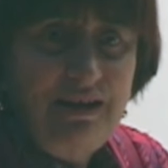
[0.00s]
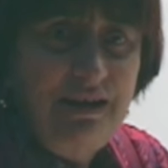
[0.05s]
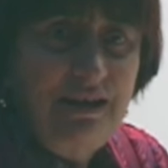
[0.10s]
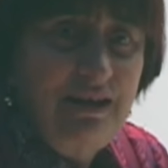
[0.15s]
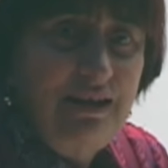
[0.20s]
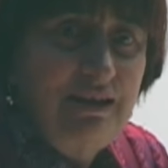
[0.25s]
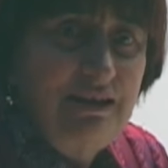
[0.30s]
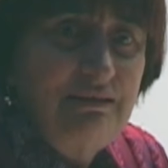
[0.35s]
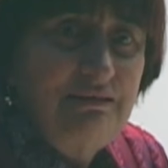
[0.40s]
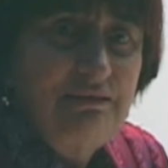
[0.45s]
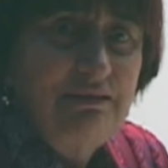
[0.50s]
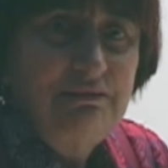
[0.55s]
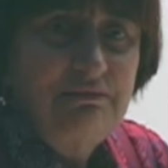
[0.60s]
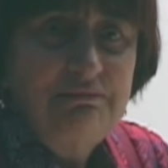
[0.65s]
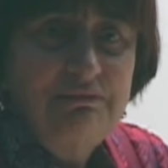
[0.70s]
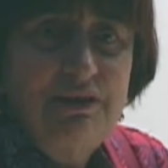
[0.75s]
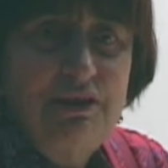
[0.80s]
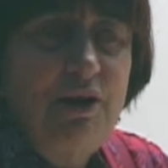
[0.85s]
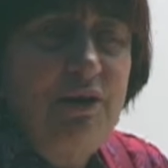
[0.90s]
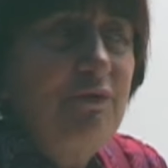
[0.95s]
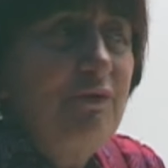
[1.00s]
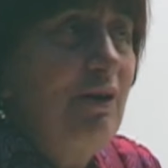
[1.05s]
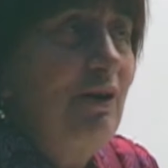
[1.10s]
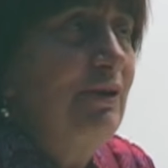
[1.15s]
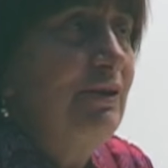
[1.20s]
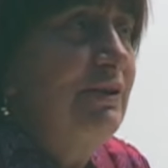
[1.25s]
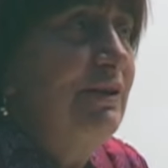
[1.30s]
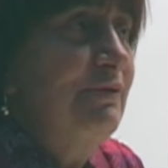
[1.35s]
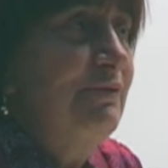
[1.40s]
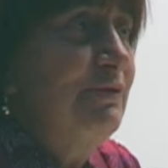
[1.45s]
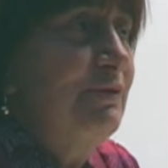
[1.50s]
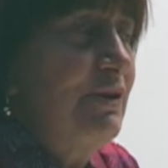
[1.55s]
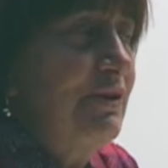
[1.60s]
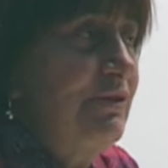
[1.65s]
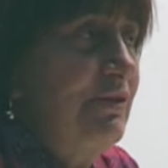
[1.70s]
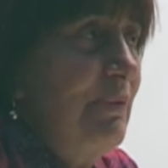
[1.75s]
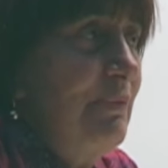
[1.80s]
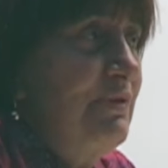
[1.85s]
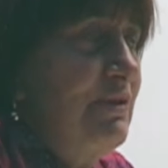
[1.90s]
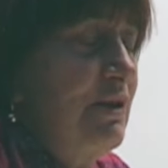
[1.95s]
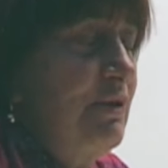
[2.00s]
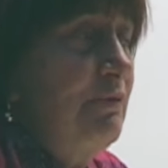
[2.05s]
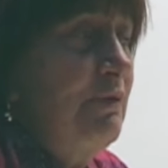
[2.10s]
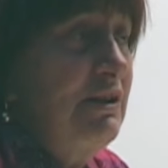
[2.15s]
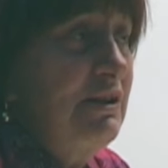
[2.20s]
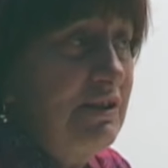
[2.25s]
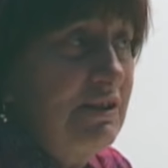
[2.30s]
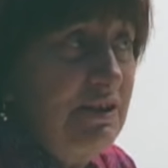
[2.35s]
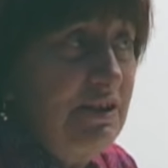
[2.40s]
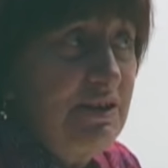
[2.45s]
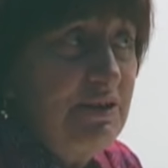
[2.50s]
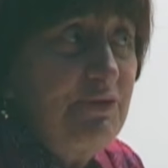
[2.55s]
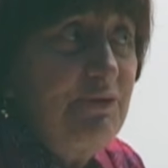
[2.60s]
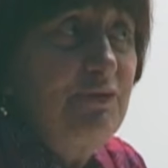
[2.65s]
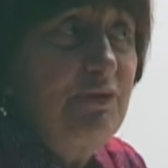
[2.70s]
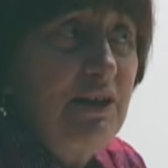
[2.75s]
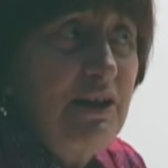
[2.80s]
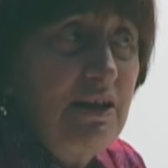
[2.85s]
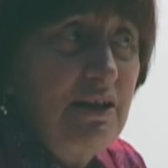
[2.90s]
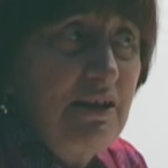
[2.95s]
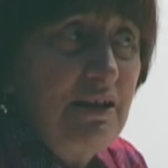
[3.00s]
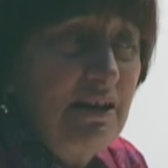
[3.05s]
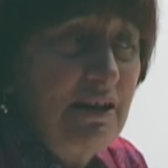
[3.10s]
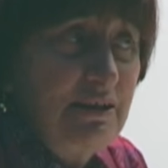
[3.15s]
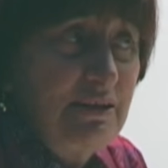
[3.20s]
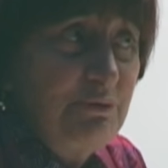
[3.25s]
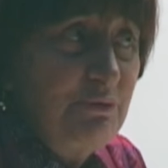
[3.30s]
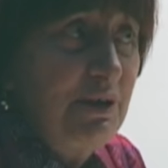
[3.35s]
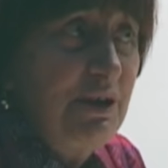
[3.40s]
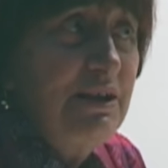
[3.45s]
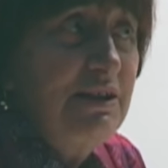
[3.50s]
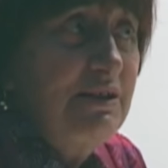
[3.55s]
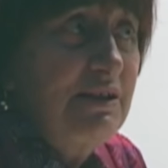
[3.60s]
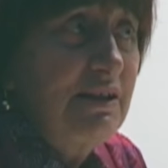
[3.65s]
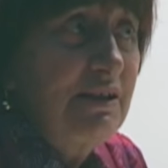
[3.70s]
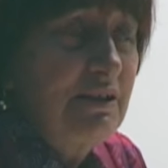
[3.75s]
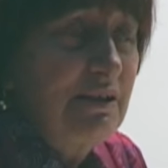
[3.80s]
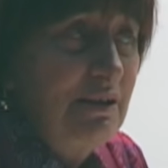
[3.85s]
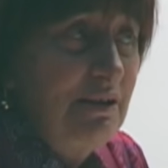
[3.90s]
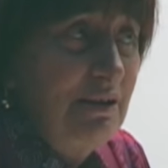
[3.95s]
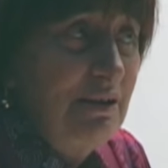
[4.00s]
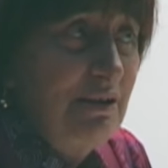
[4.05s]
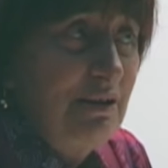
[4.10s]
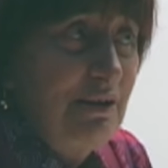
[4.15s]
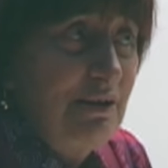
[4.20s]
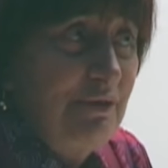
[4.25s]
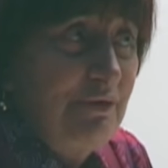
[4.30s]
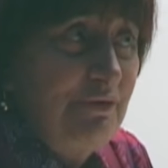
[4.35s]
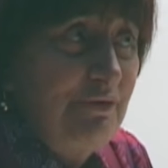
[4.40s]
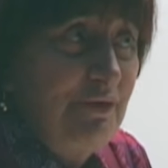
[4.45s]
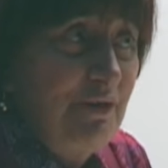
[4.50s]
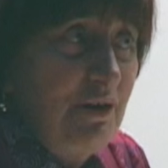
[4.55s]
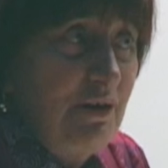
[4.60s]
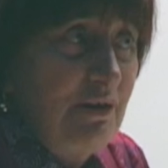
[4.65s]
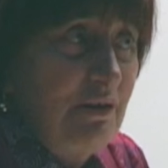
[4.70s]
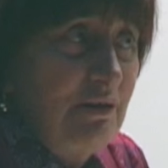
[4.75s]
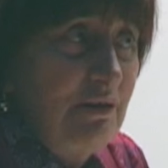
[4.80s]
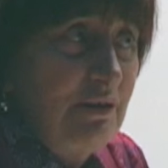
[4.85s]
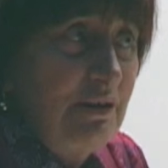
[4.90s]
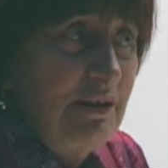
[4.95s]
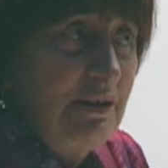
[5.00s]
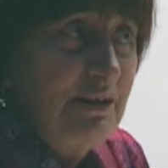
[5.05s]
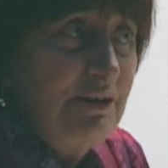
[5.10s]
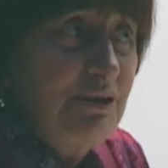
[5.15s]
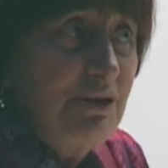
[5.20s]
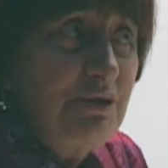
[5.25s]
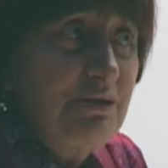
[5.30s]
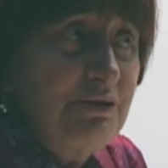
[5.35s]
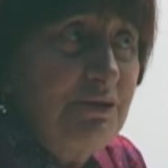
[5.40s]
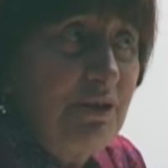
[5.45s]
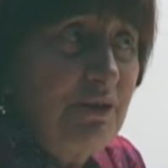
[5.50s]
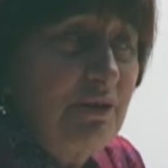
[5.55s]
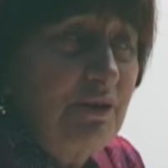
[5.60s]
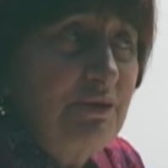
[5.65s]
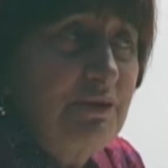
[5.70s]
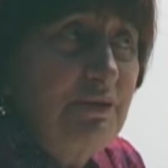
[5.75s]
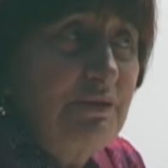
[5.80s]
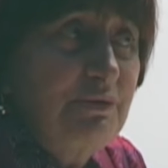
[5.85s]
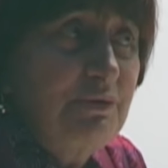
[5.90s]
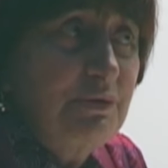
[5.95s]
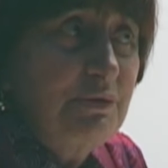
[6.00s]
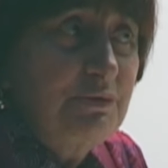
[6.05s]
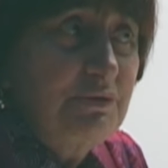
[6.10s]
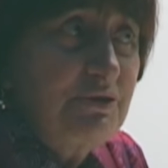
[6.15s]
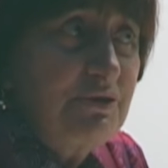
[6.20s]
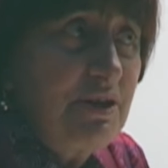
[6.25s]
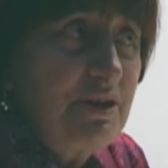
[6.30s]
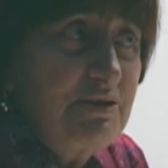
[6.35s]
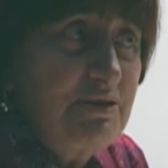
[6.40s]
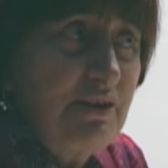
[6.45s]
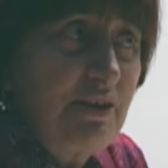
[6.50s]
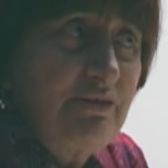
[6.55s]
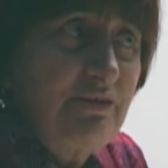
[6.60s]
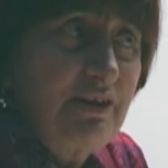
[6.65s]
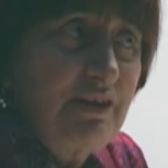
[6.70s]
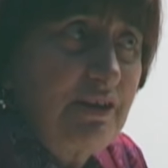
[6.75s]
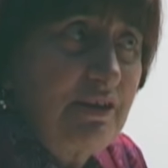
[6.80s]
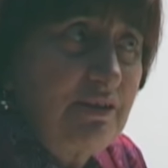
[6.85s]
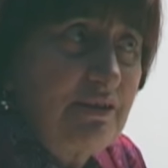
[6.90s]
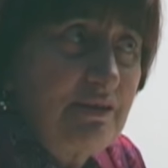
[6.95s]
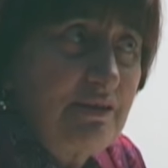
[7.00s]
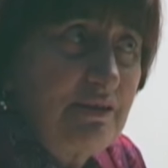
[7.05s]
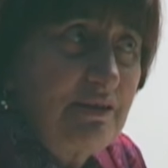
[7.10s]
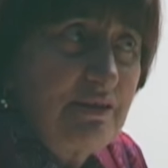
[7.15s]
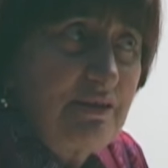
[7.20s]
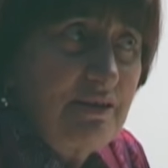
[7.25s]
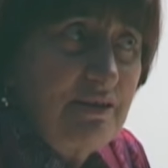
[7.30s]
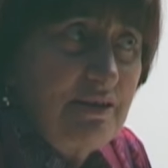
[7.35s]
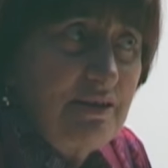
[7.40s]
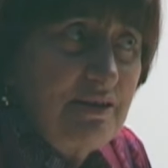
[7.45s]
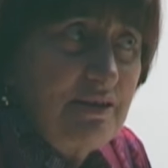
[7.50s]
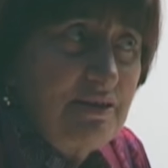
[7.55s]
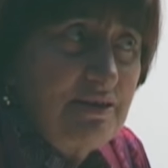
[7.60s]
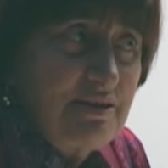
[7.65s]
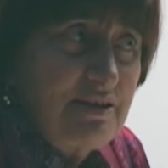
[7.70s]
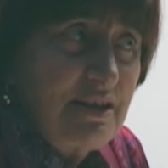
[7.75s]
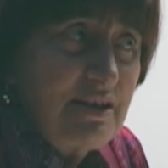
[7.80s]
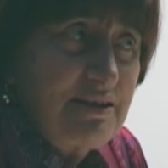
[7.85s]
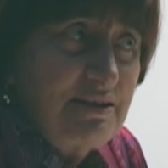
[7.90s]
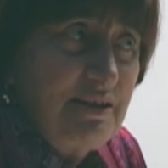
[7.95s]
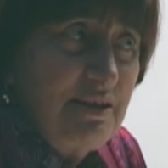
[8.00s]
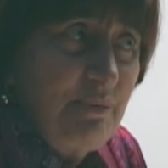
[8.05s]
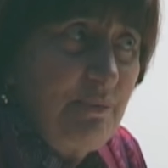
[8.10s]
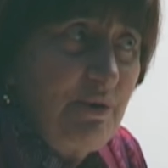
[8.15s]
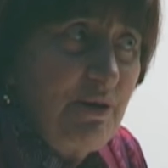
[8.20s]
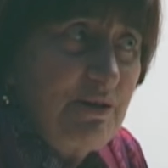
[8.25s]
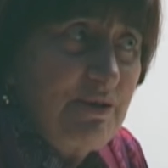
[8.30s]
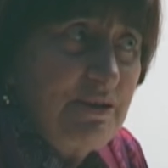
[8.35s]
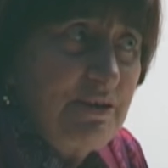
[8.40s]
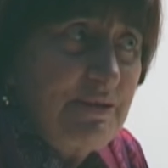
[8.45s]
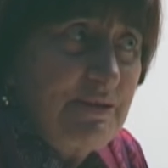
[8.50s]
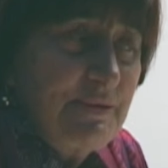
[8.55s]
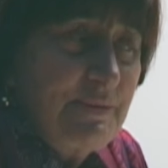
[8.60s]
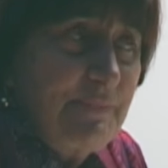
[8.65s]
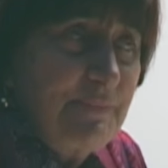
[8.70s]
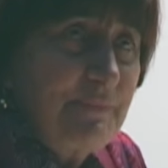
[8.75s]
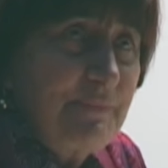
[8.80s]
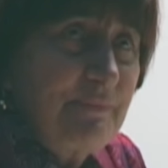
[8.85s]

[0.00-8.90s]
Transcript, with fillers: a love rendezvous or something, when it is fear and waiting for a doctor rendezvous, which has nothing sexy about it.